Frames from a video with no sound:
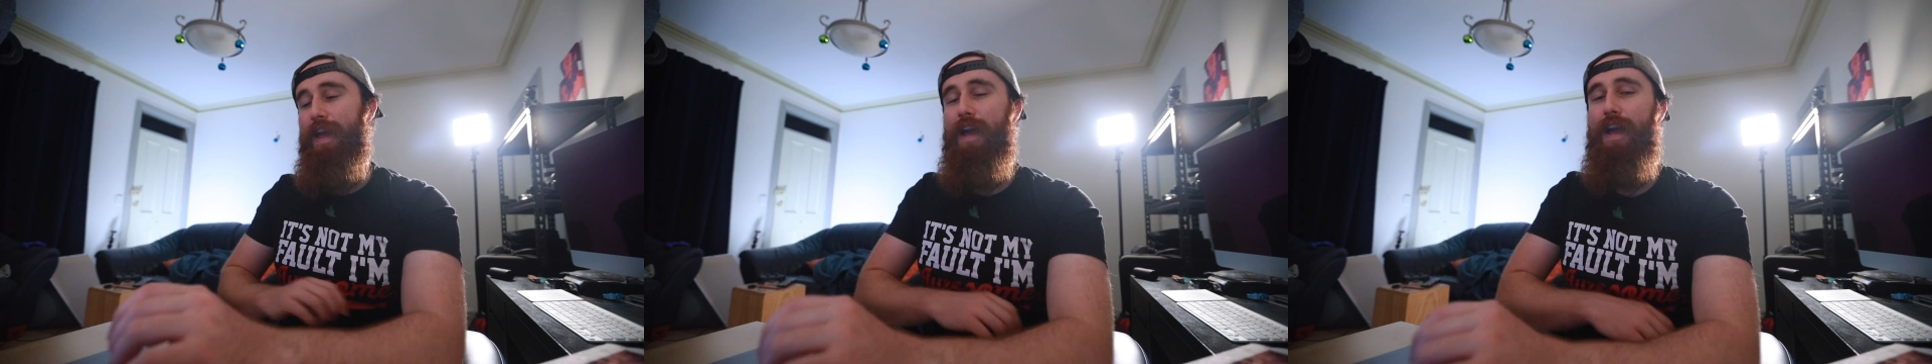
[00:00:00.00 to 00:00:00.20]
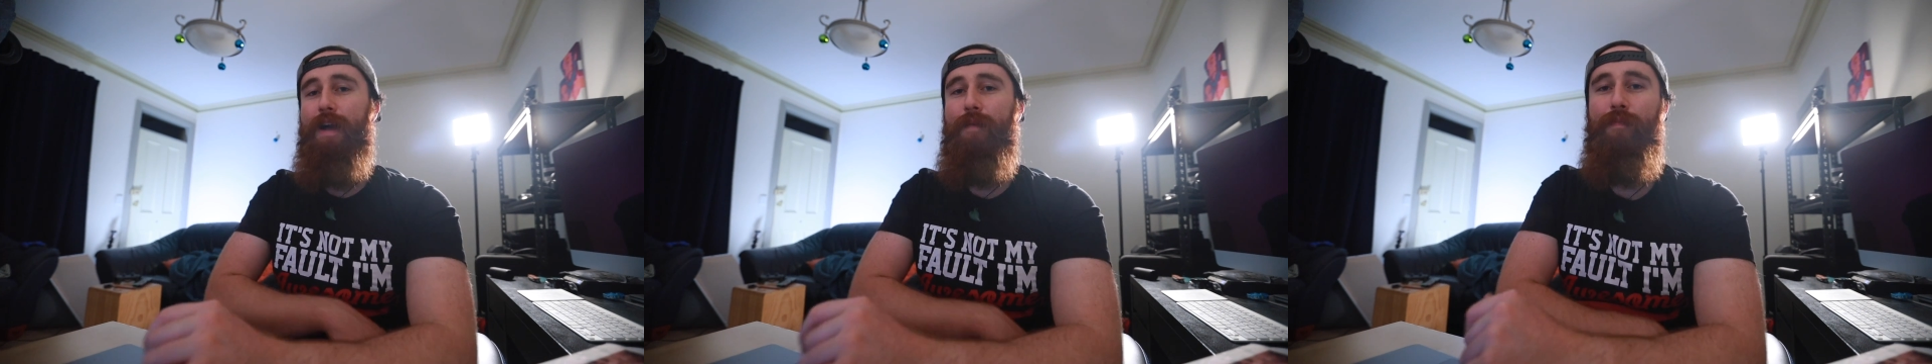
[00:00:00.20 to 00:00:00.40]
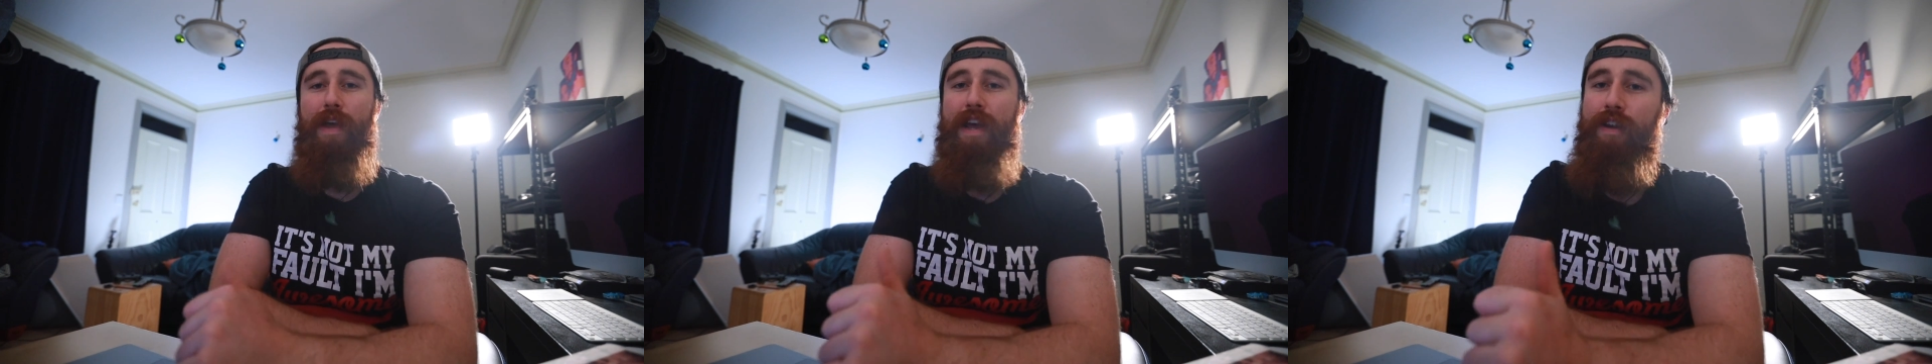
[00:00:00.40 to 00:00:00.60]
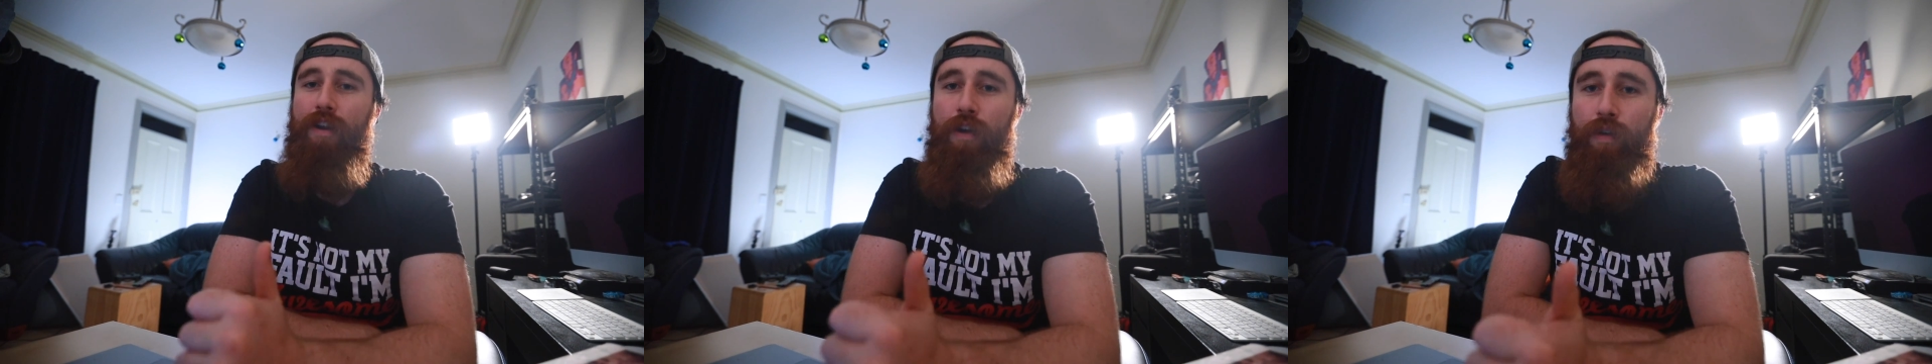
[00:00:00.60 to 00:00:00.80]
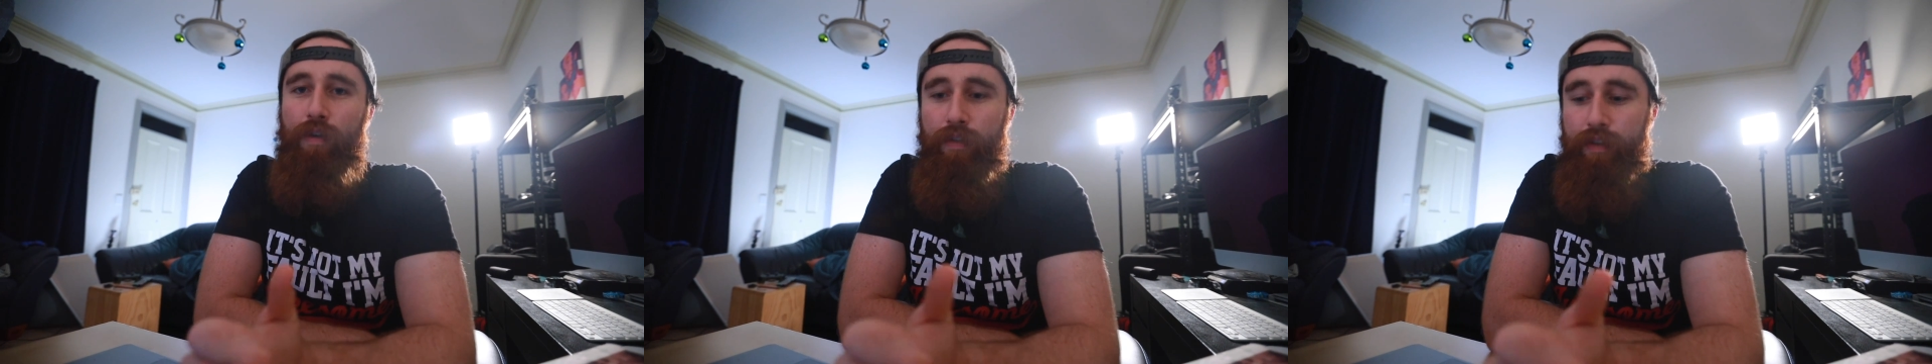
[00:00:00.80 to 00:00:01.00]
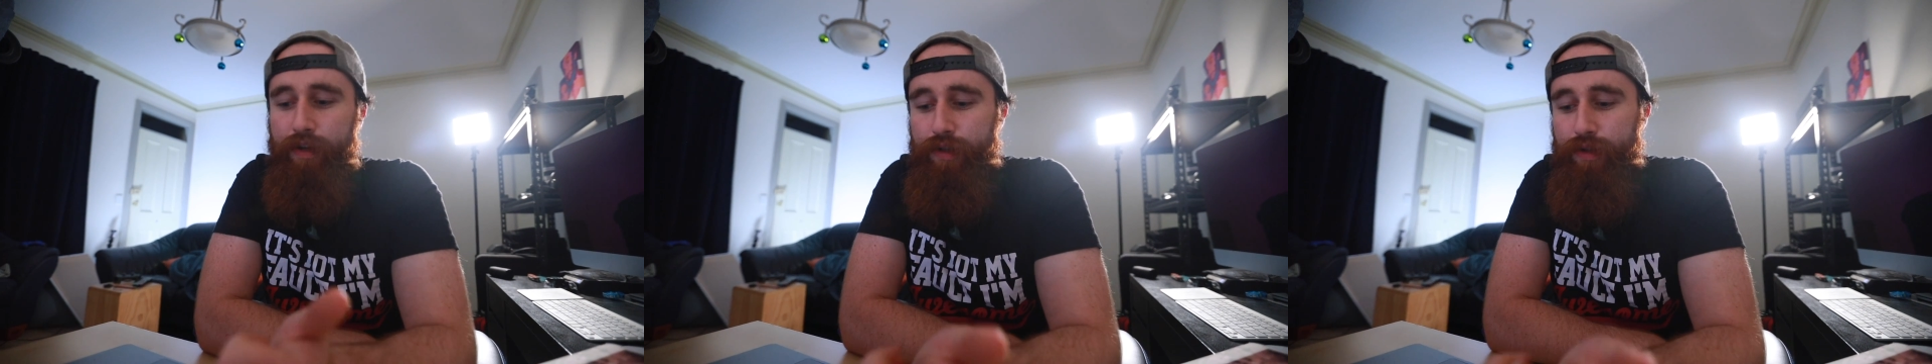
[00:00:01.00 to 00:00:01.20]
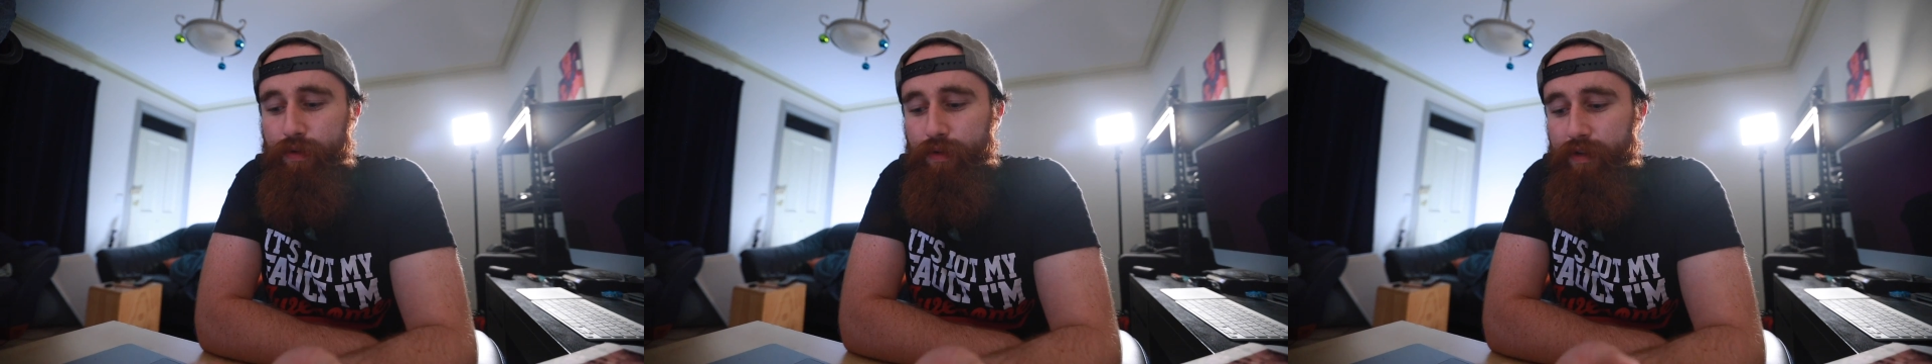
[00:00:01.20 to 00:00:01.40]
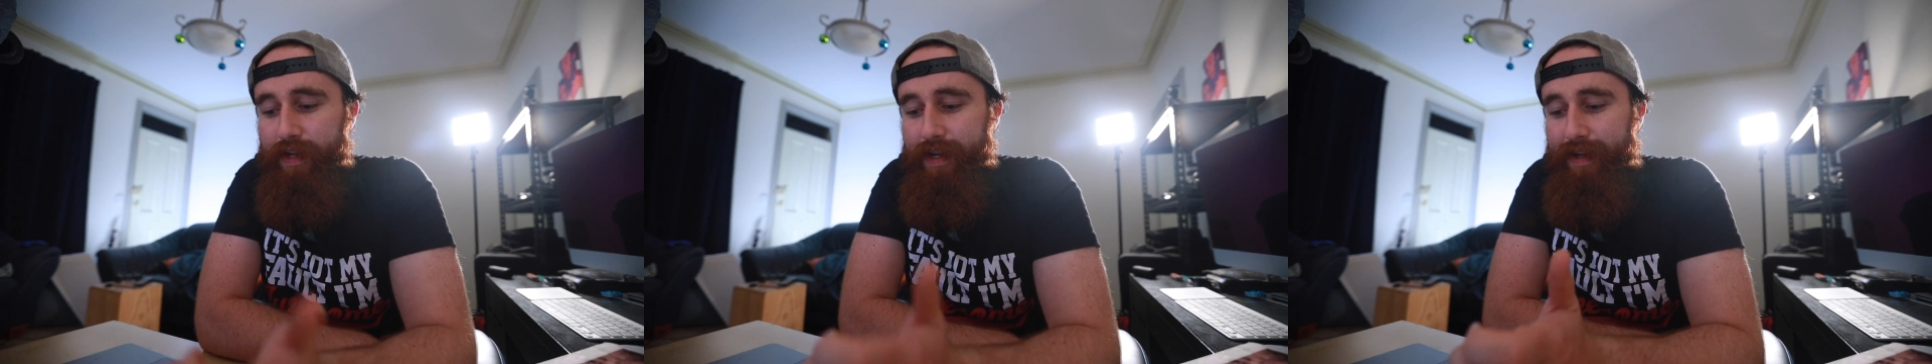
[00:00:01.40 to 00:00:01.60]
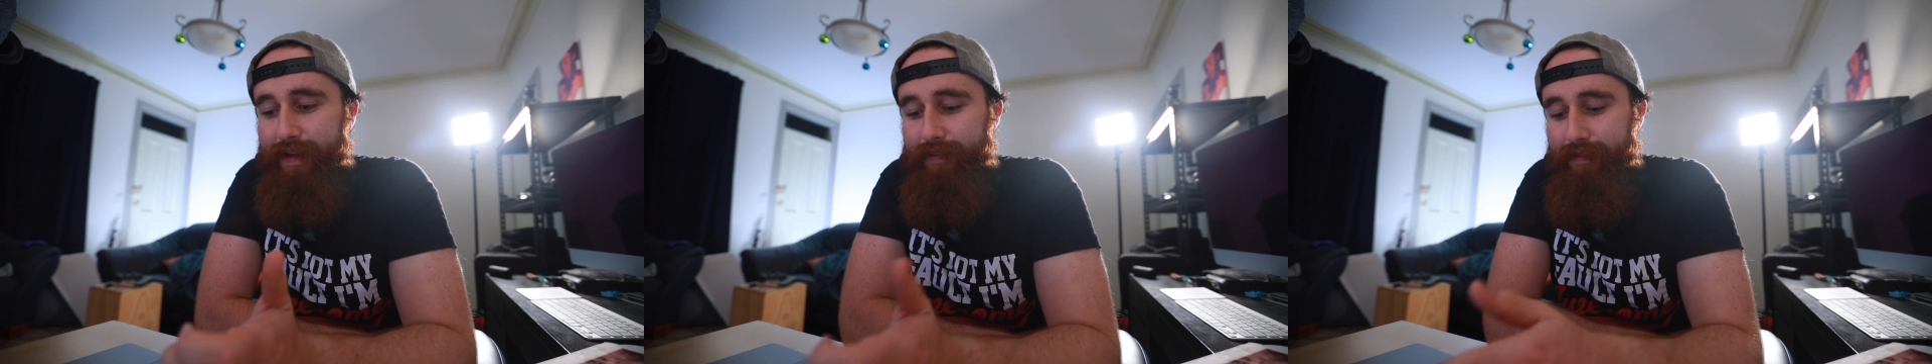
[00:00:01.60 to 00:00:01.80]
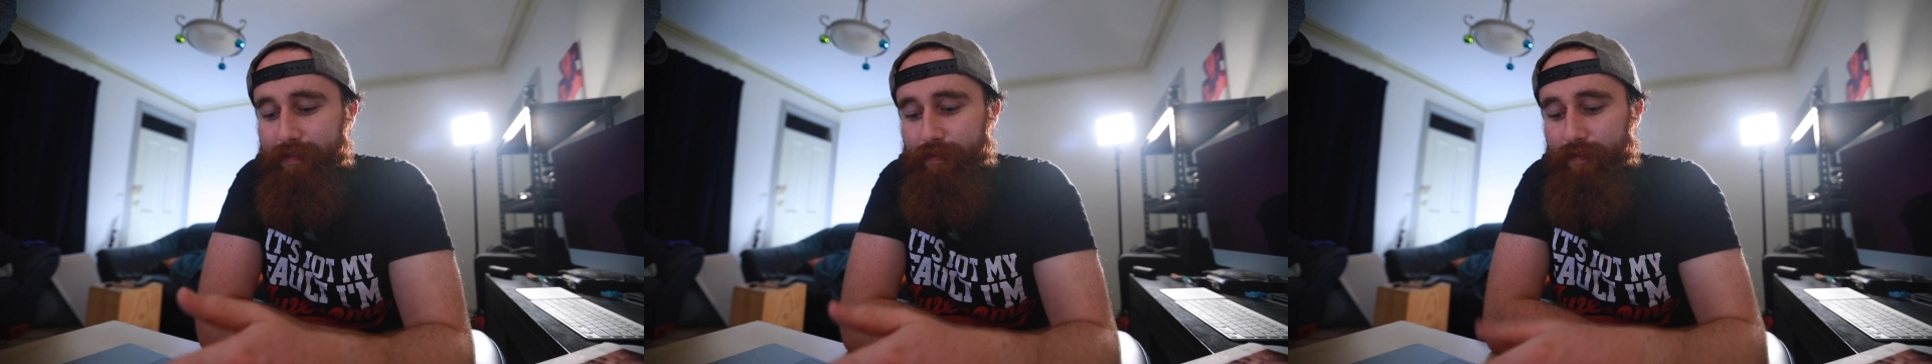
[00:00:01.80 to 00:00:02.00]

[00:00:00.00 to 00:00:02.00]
I know all the shortcuts